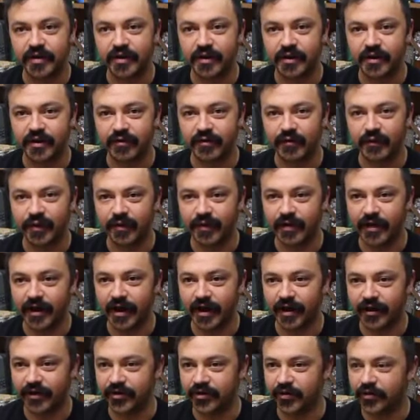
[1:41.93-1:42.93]
and a very
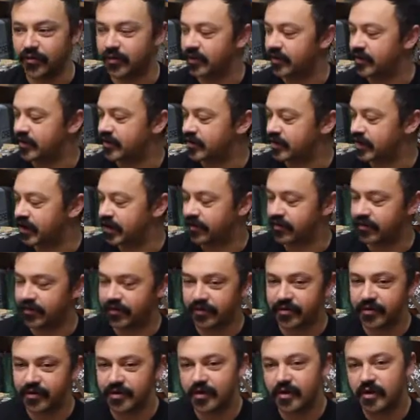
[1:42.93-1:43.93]
accurate
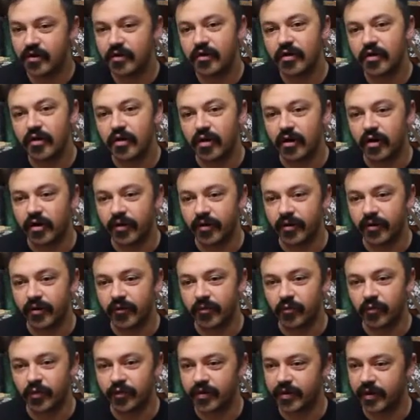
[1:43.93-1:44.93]
channel
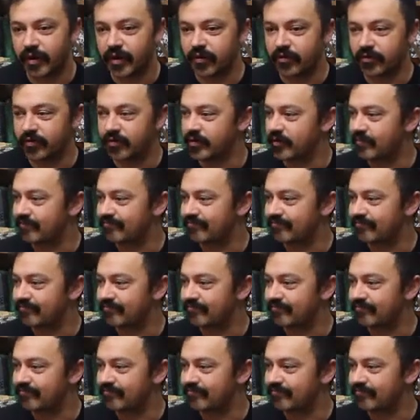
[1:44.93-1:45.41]
without